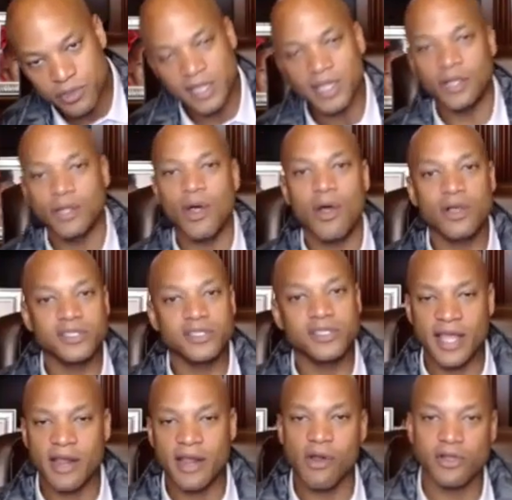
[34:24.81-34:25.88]
and the laws that
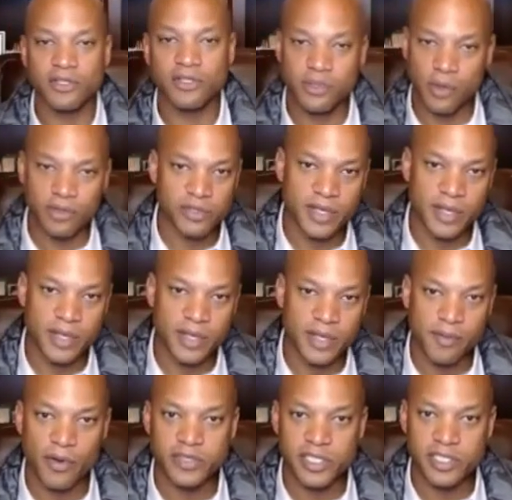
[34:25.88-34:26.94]
they are also then
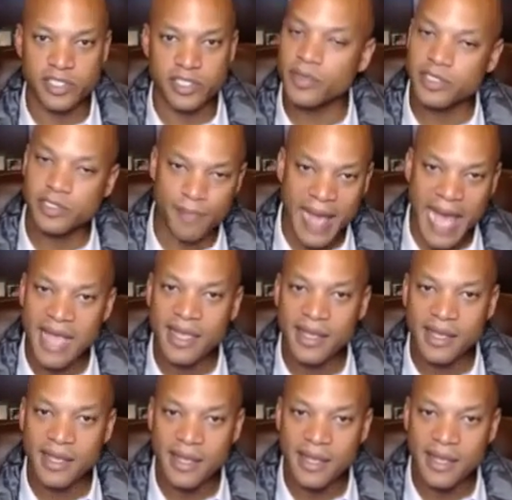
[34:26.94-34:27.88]
proposing to push back